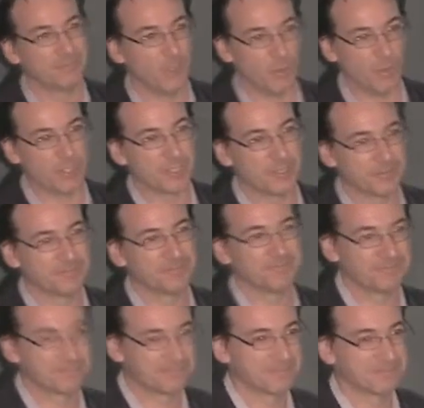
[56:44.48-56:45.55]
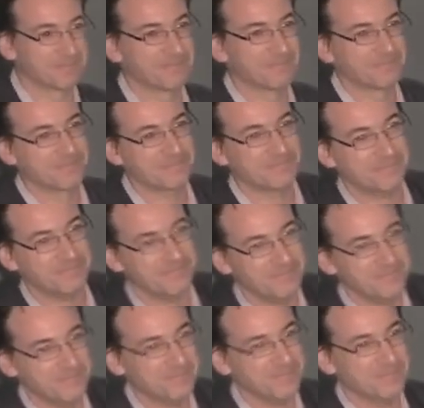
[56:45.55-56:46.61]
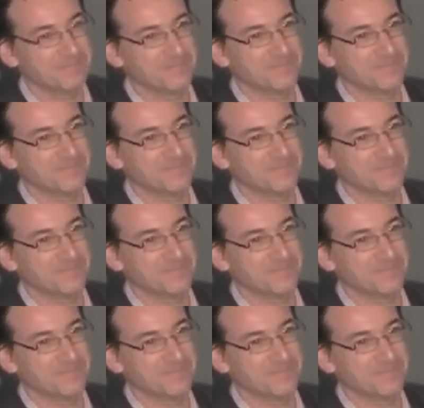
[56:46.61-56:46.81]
That's what we're gearing towards. Thank you.